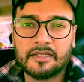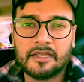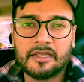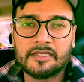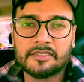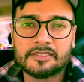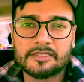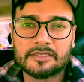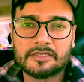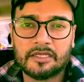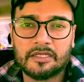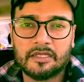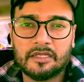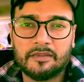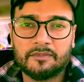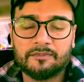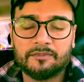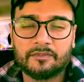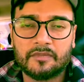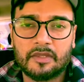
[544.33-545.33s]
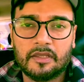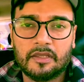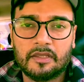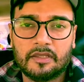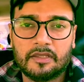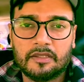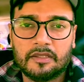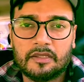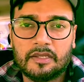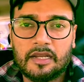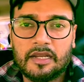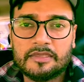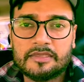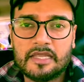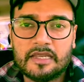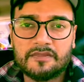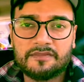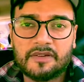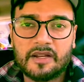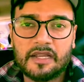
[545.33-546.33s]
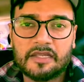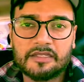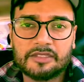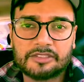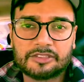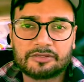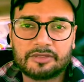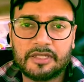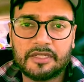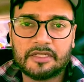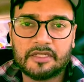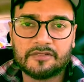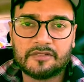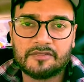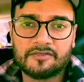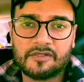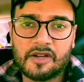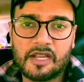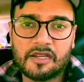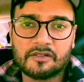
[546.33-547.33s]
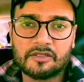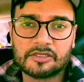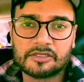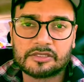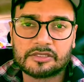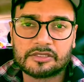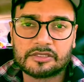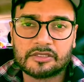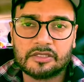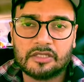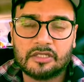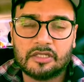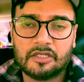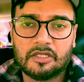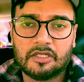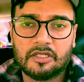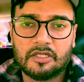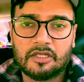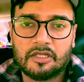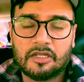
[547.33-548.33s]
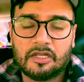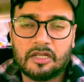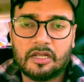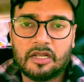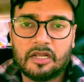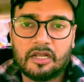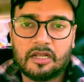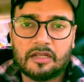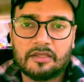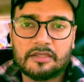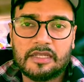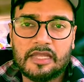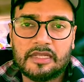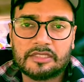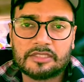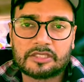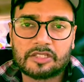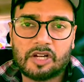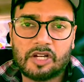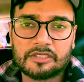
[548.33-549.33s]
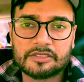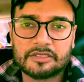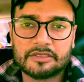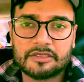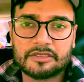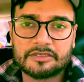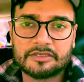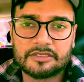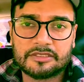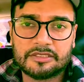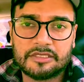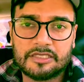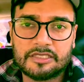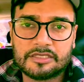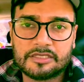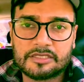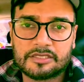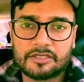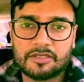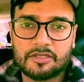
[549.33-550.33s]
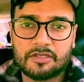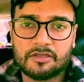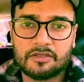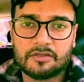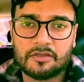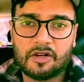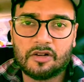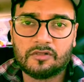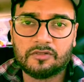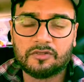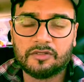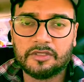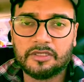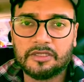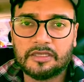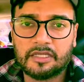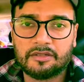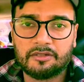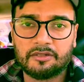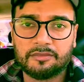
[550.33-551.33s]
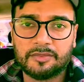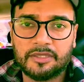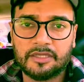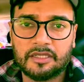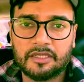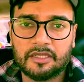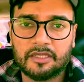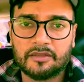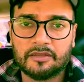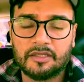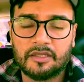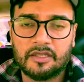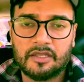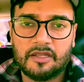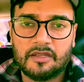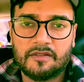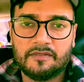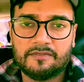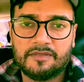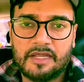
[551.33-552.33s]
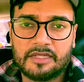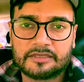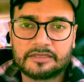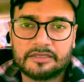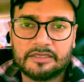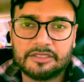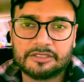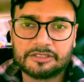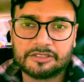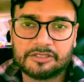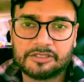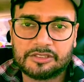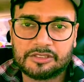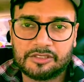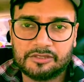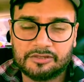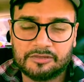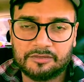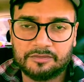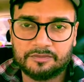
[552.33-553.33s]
has identified a strain of the virus that is causing this disease. So hopefully there will be a vaccination soon.